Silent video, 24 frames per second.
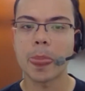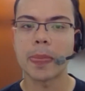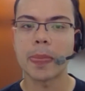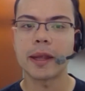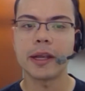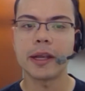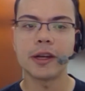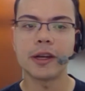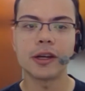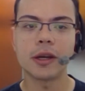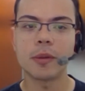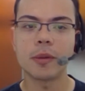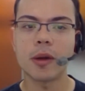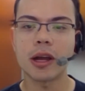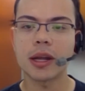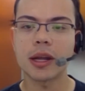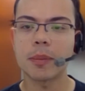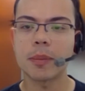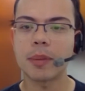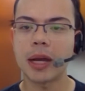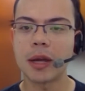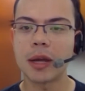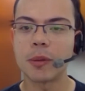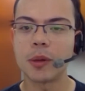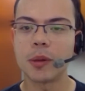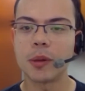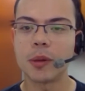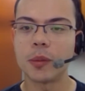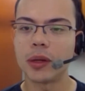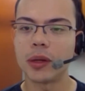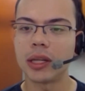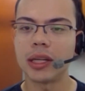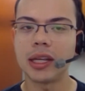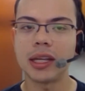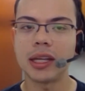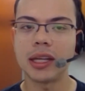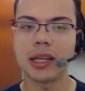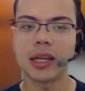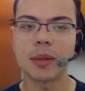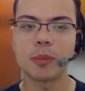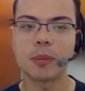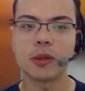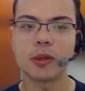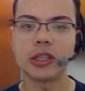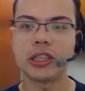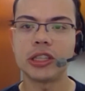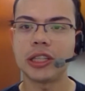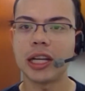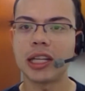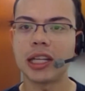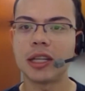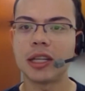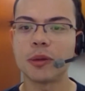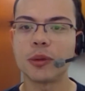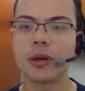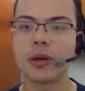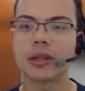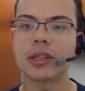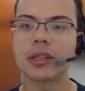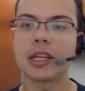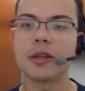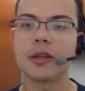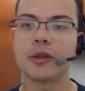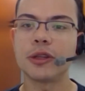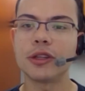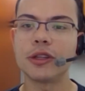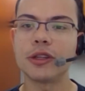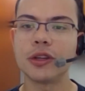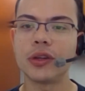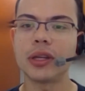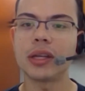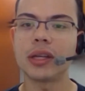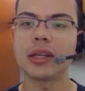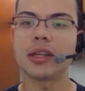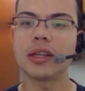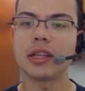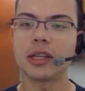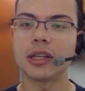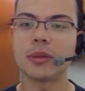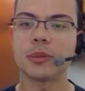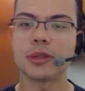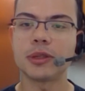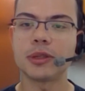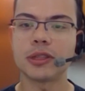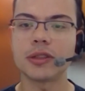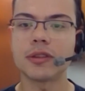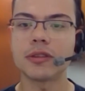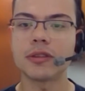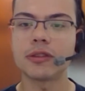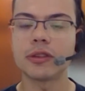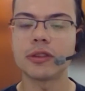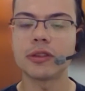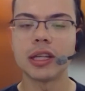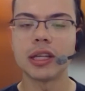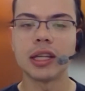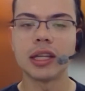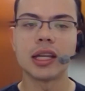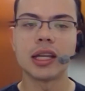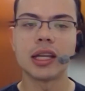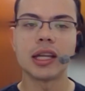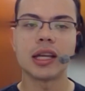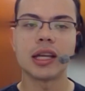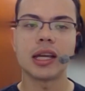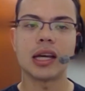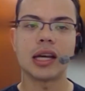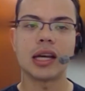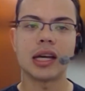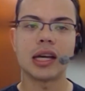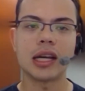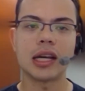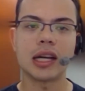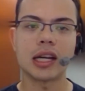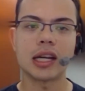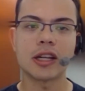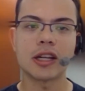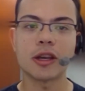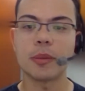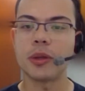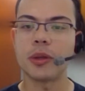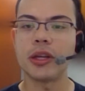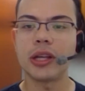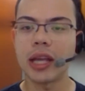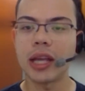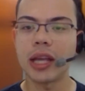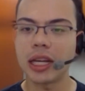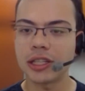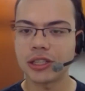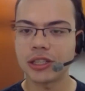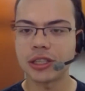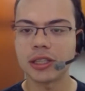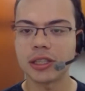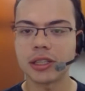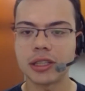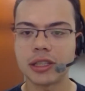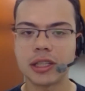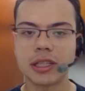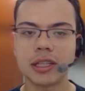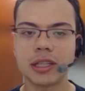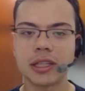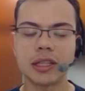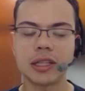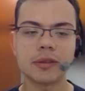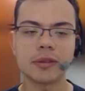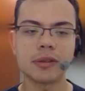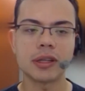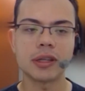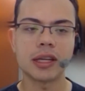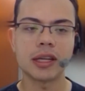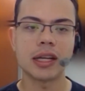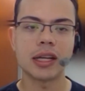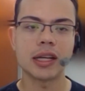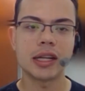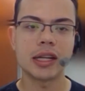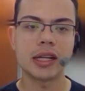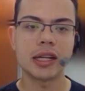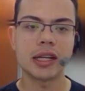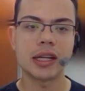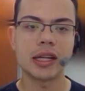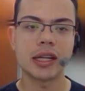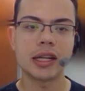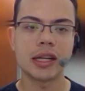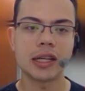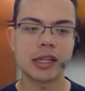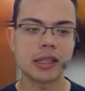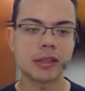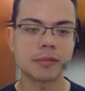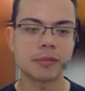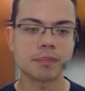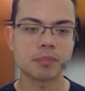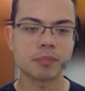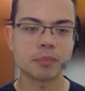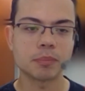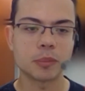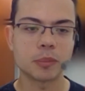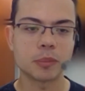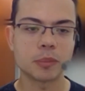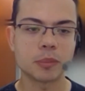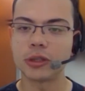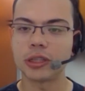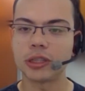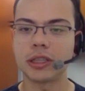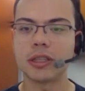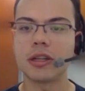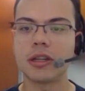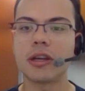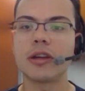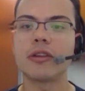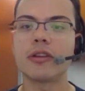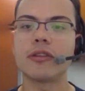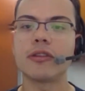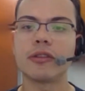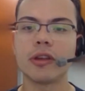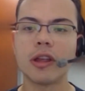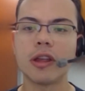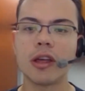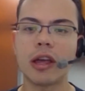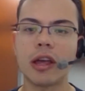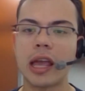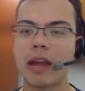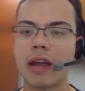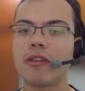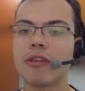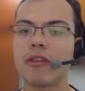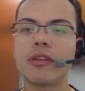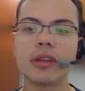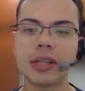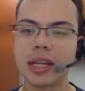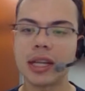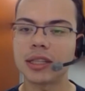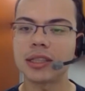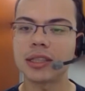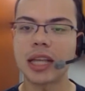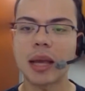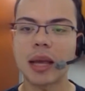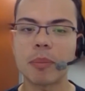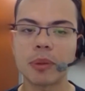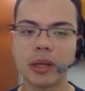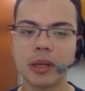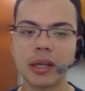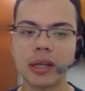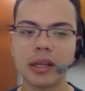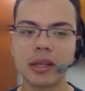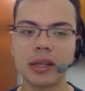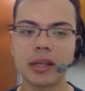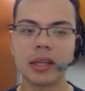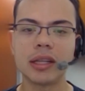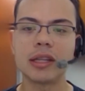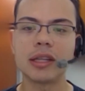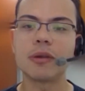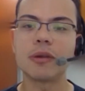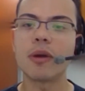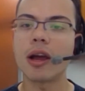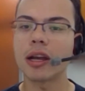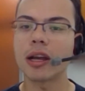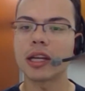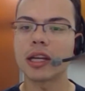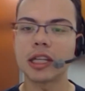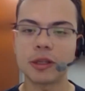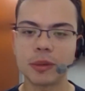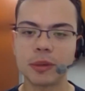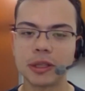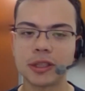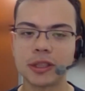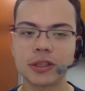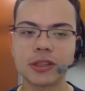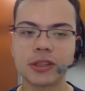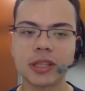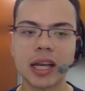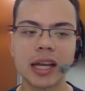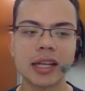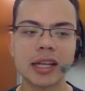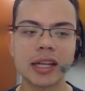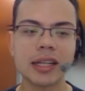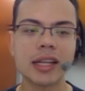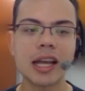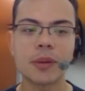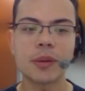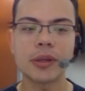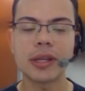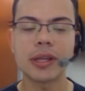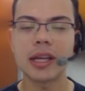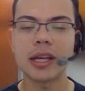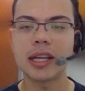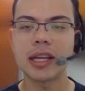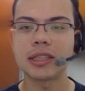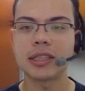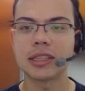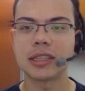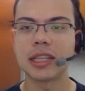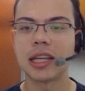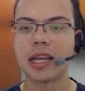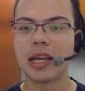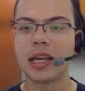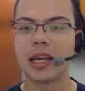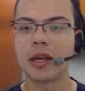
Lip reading: Here at RocketPy, we really appreciate the work that you're doing in terms of communication and promotion of everything that is happening in the rocketry society nowadays.